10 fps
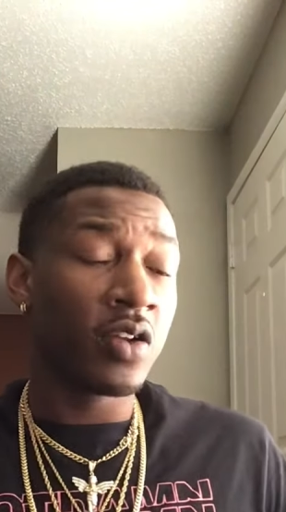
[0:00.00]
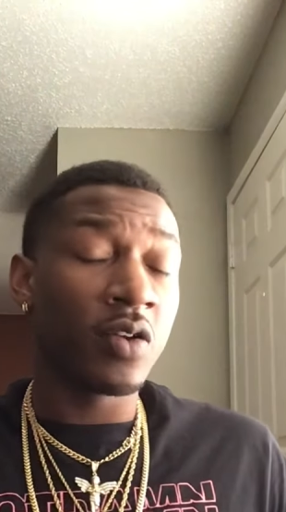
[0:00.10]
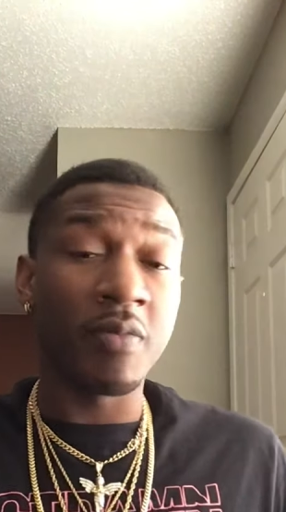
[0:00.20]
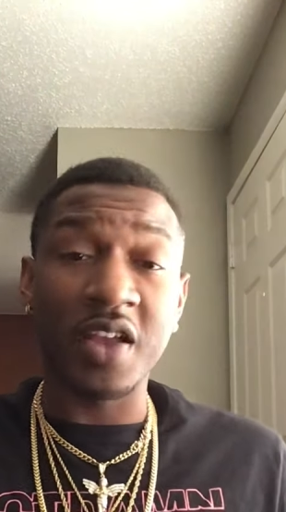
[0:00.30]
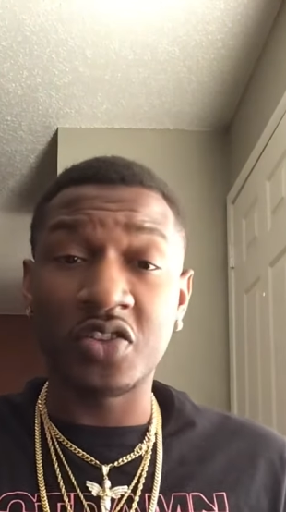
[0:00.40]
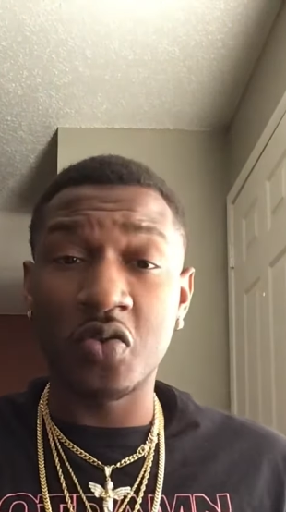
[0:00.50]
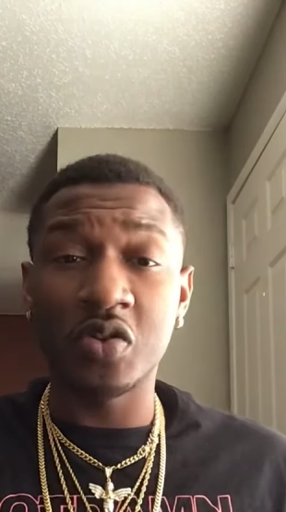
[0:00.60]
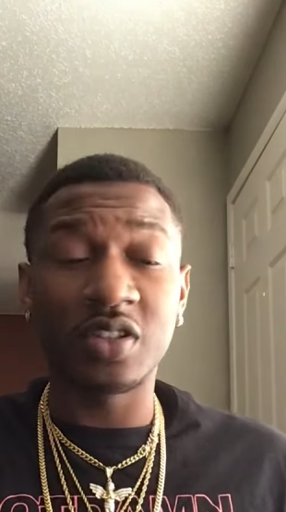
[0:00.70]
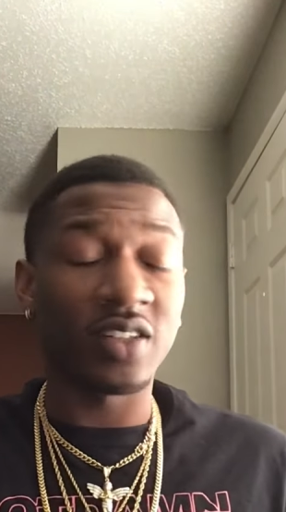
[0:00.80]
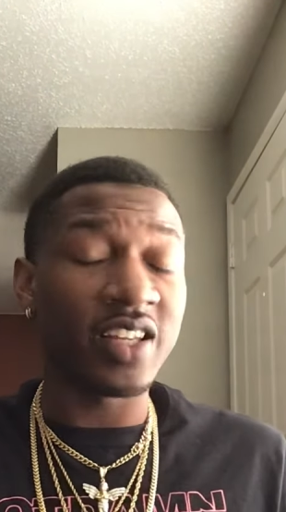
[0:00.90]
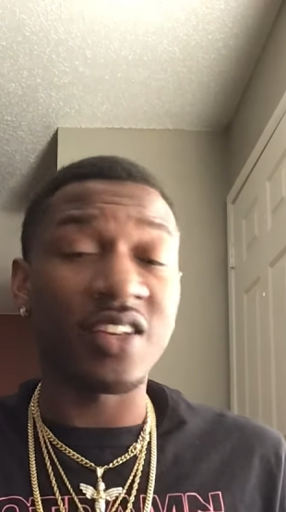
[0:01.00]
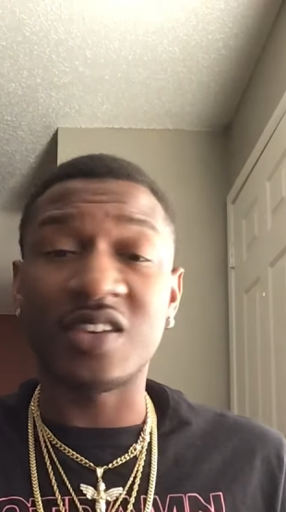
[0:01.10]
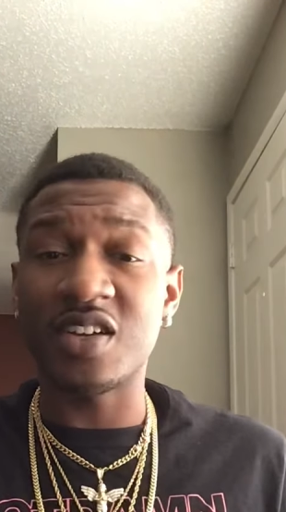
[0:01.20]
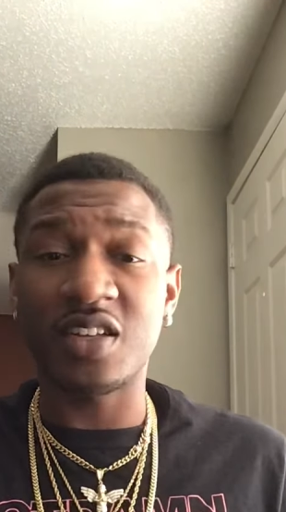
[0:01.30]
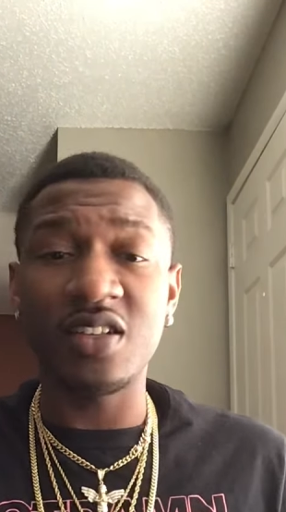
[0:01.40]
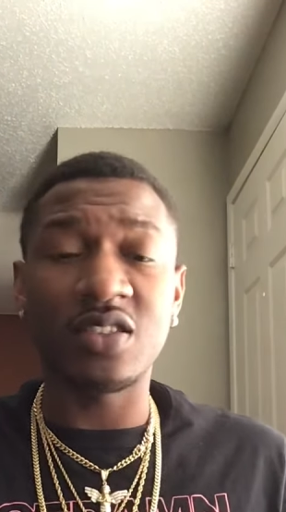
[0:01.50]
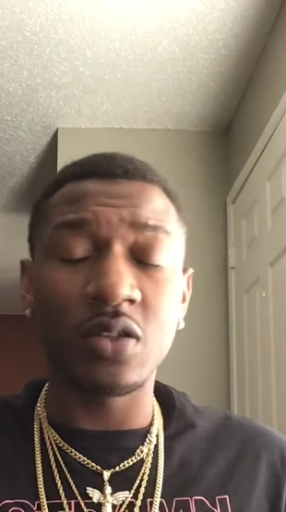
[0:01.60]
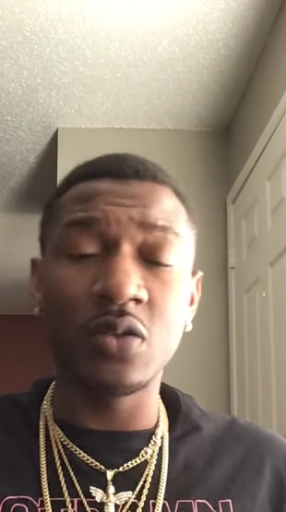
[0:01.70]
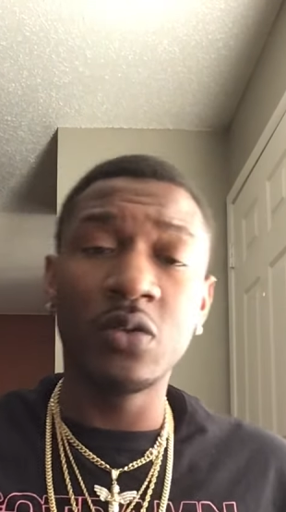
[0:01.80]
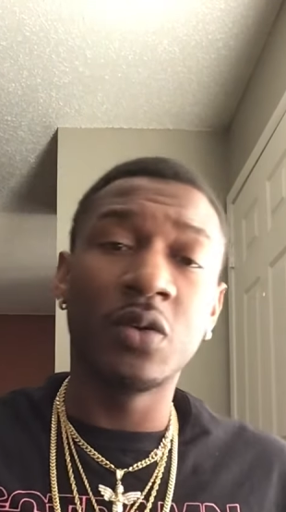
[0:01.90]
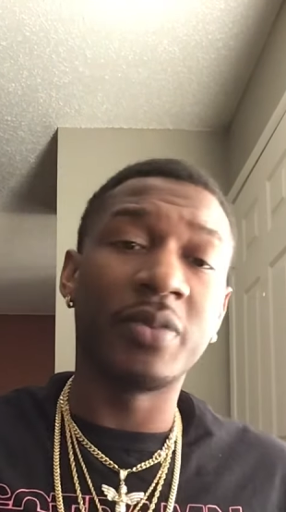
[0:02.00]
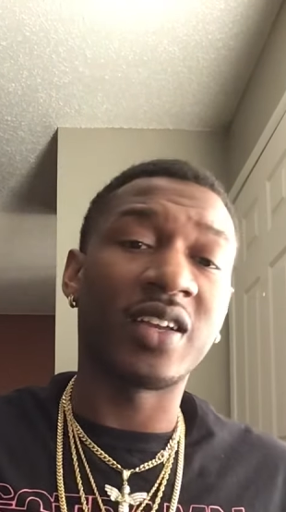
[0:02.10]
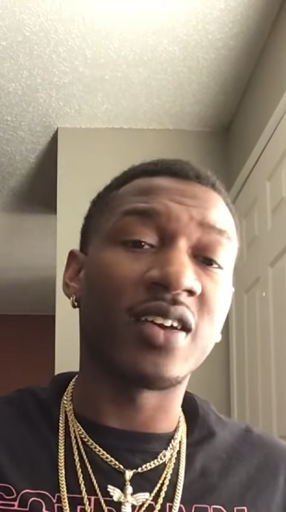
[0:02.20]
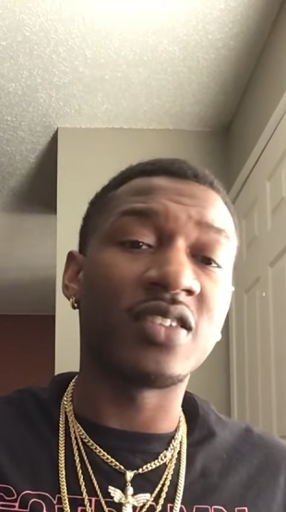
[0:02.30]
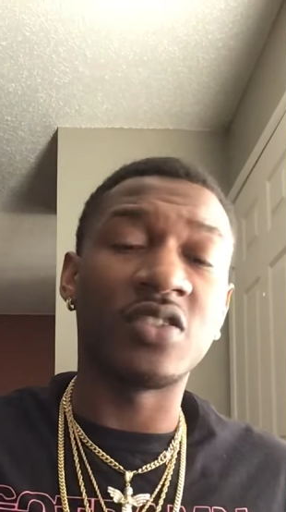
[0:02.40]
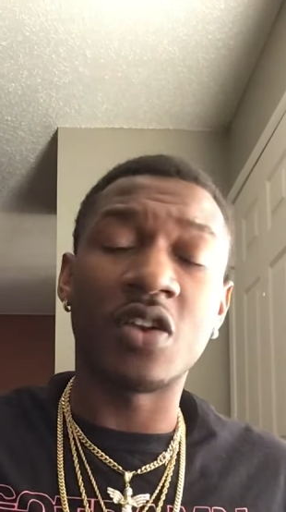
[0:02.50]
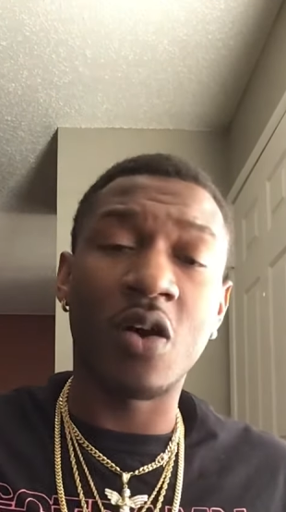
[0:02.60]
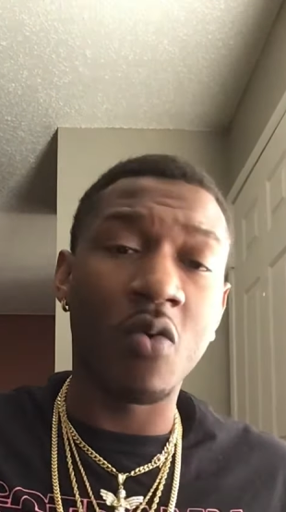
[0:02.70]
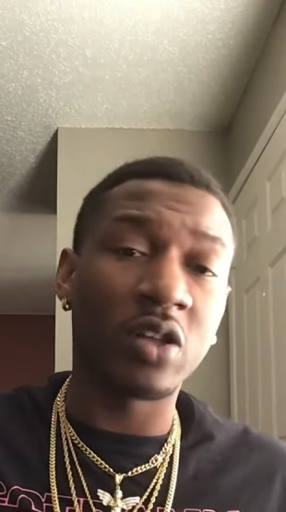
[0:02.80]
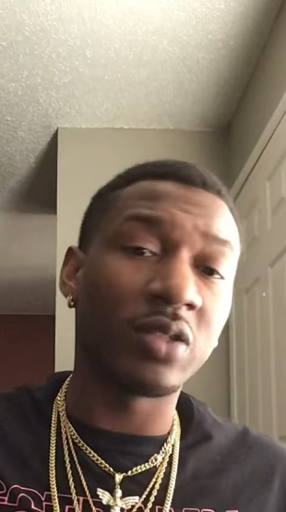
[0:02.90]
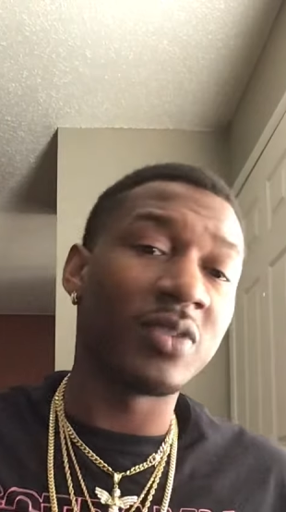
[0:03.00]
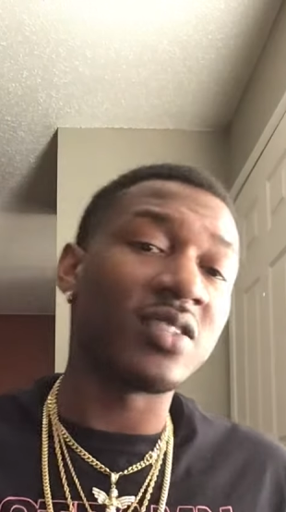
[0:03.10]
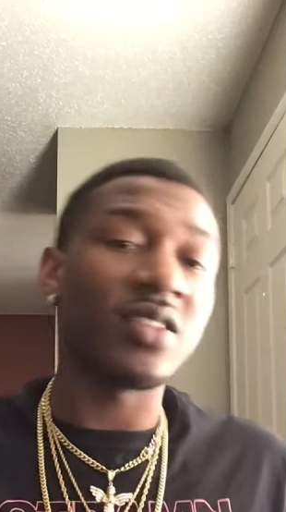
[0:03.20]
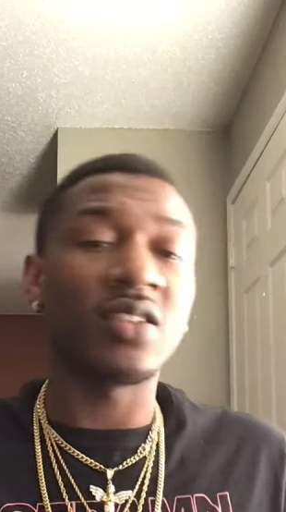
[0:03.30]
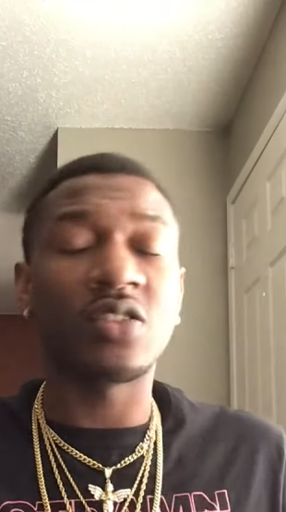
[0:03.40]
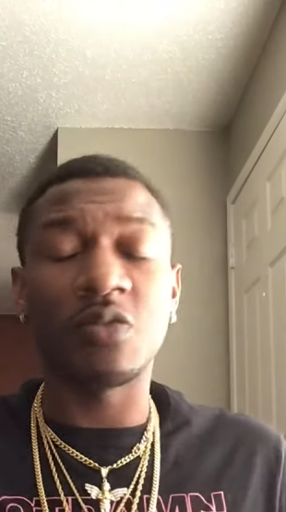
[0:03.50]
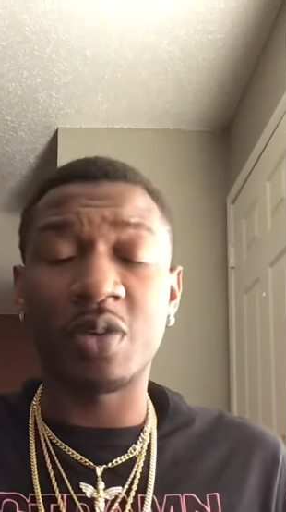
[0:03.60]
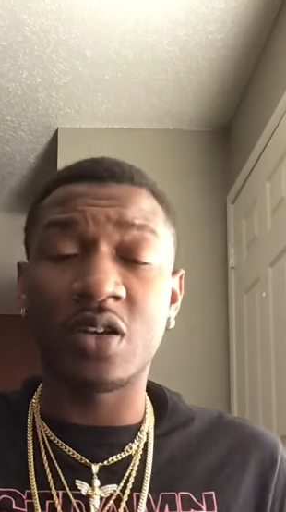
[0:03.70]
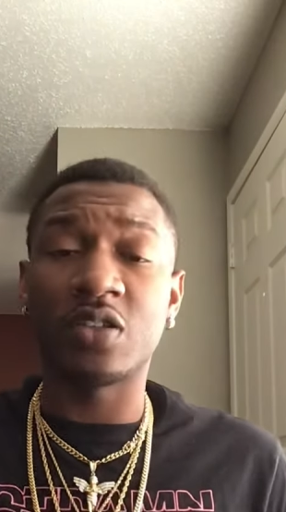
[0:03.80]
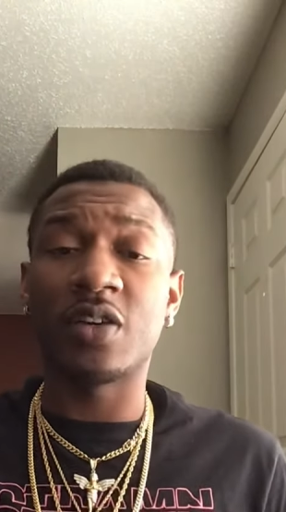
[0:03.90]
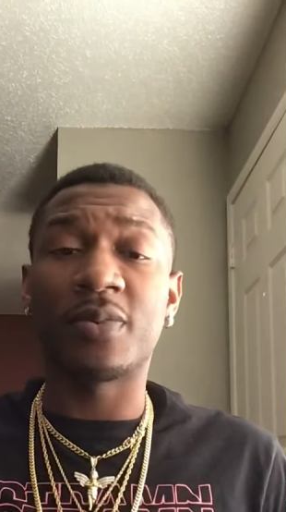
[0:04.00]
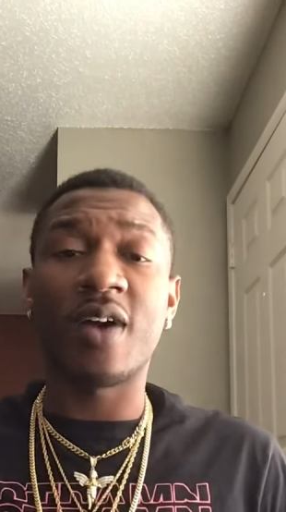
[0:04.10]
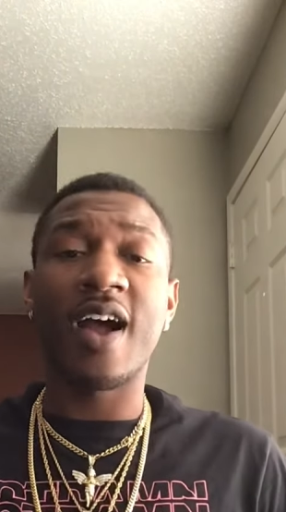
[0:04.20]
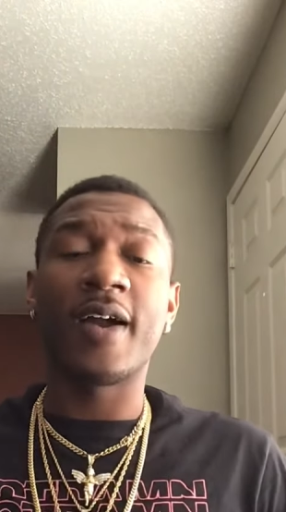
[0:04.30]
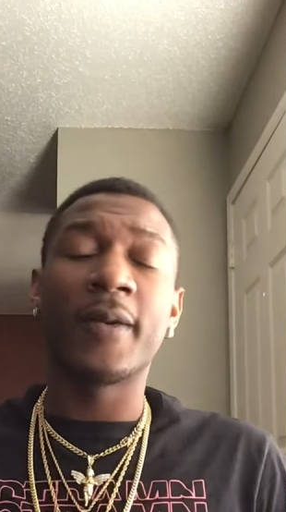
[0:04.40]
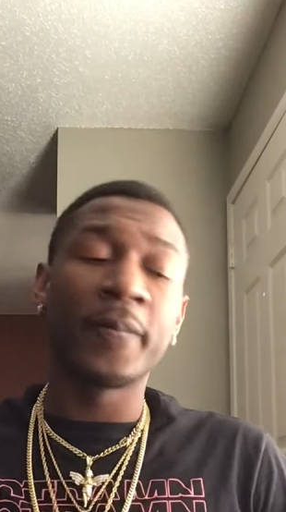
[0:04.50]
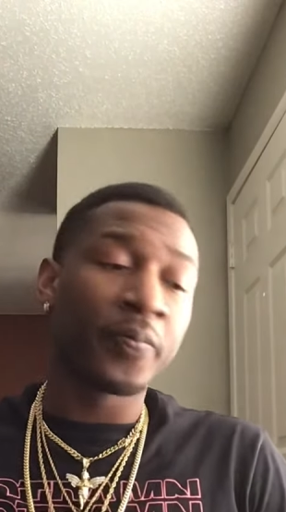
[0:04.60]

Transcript: Make sure delete your cookies too, because you don't want them to see that you've been on there prior.